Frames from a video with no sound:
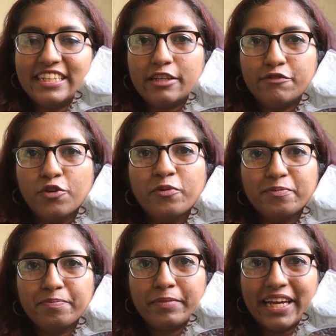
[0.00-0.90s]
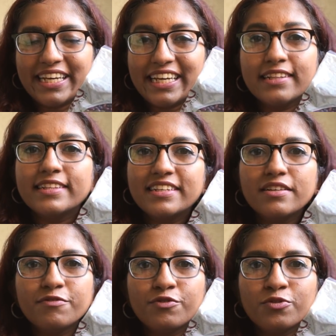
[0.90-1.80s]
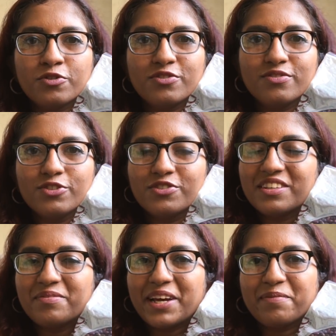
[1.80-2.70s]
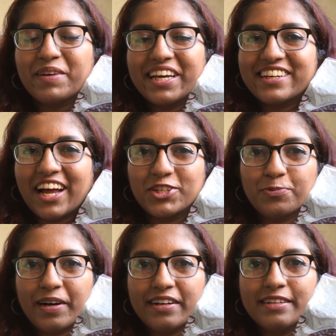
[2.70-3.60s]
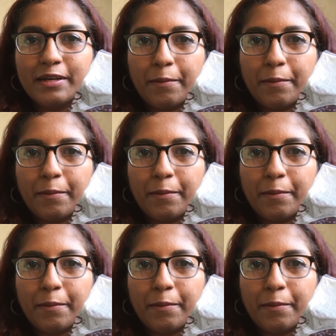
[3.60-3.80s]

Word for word: If you make Indian food, you can like make rajma